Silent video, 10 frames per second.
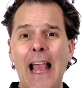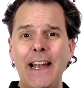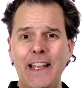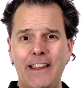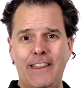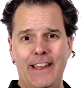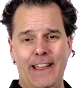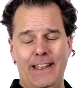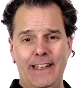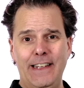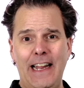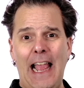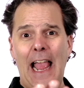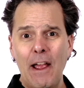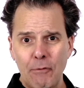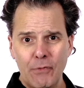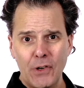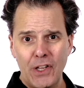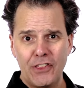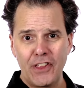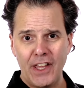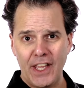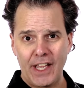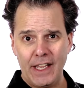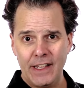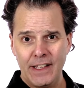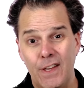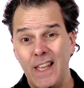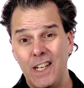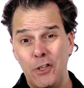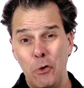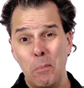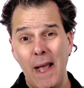anything and everything. You get a new